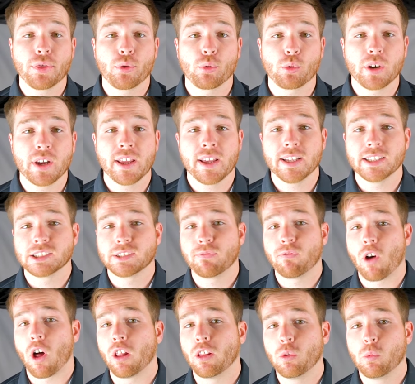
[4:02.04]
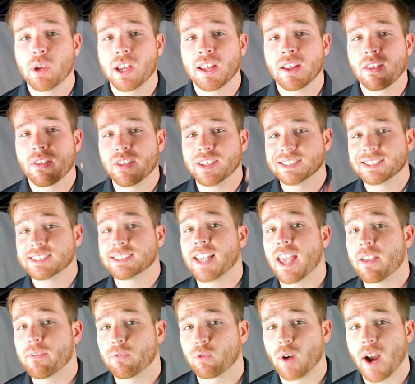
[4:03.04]
three is following the
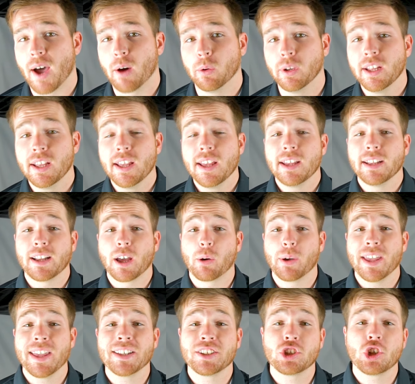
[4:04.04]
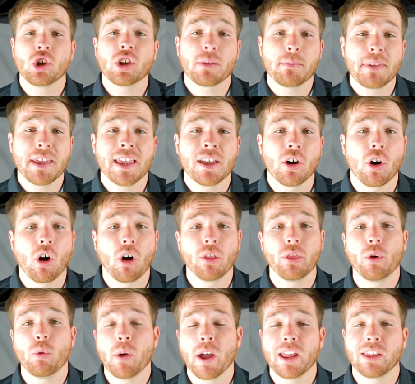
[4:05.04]
safe route. Now, it took me all
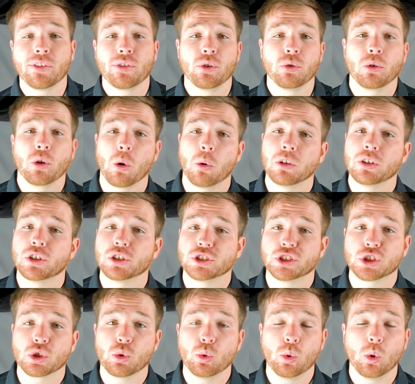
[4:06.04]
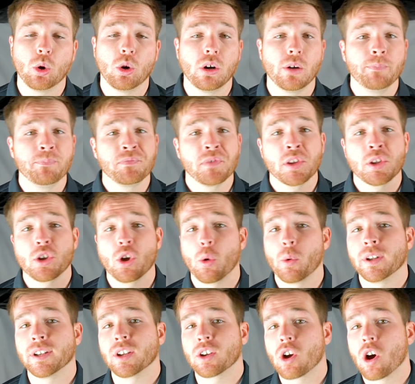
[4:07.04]
the way through going to school,
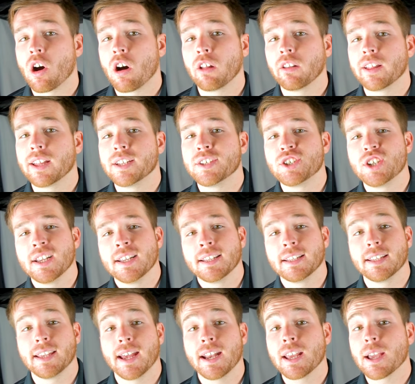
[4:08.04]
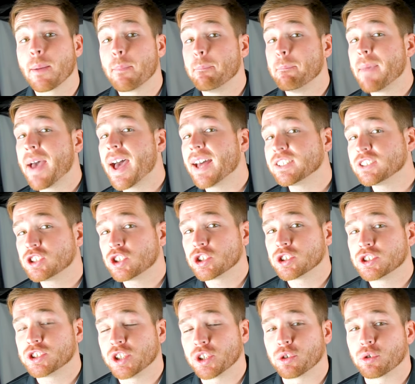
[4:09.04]
going to college, getting a
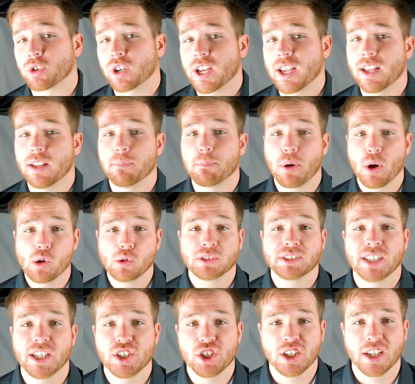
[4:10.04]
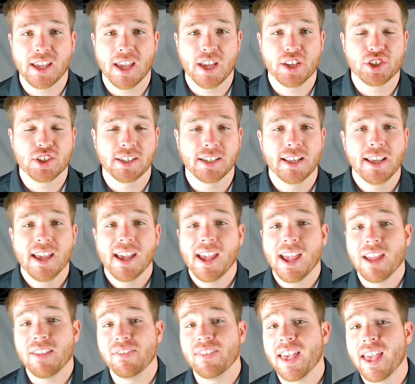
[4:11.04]
master's degree in post education,
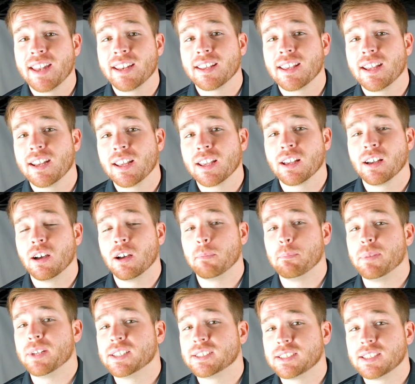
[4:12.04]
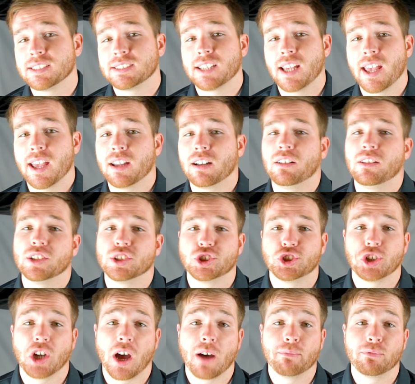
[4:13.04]
and then getting a business
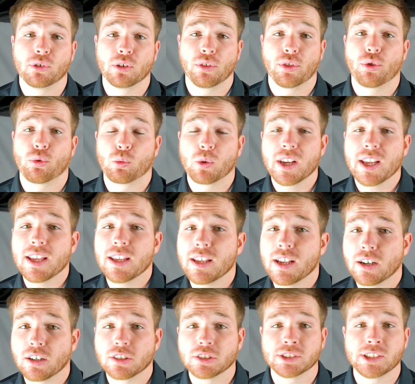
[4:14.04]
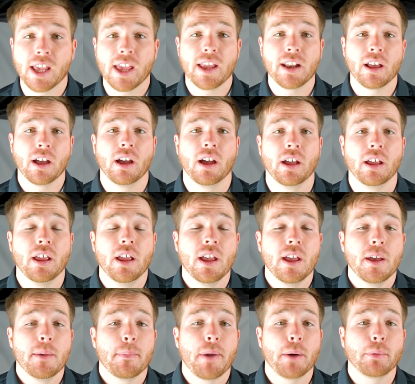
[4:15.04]
analyst job for three years in a
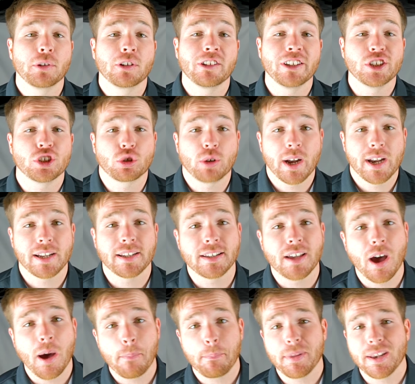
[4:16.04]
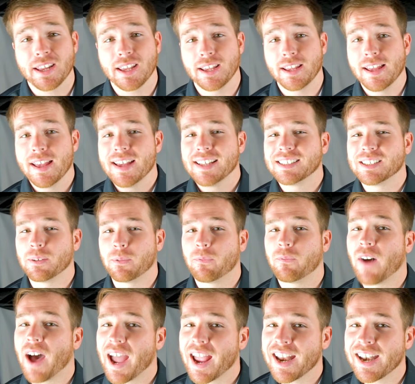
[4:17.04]
publicly traded company to
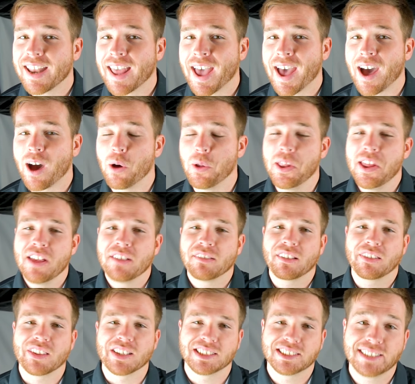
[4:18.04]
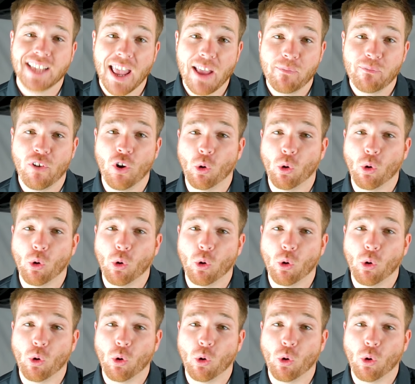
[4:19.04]
find out that the safe